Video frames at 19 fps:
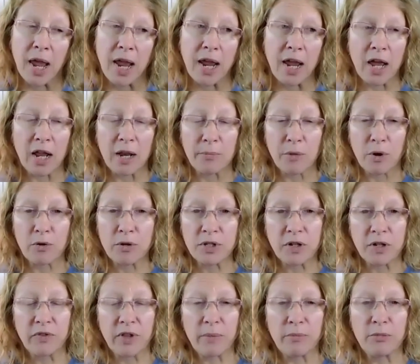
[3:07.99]
And
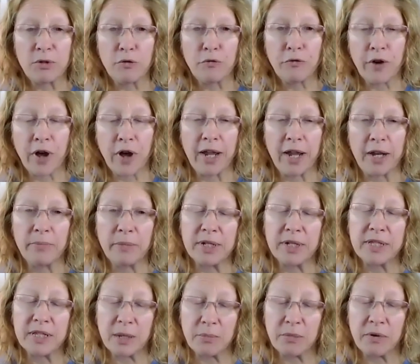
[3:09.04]
most of them do fine,
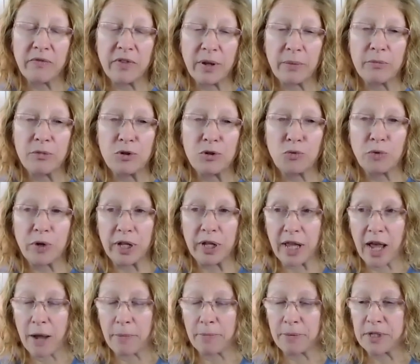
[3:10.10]
but some of them do
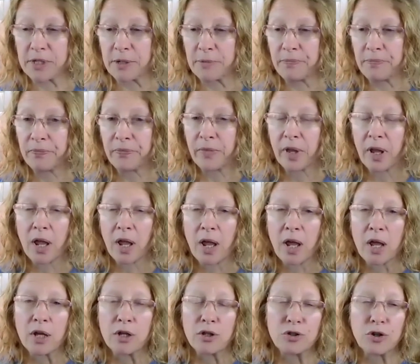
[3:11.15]
relapse.
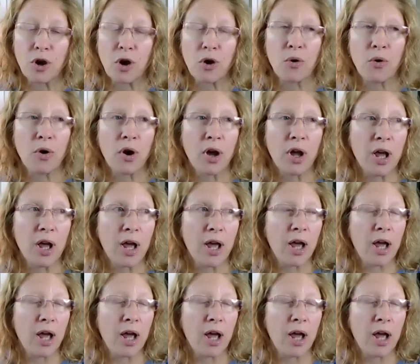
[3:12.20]
So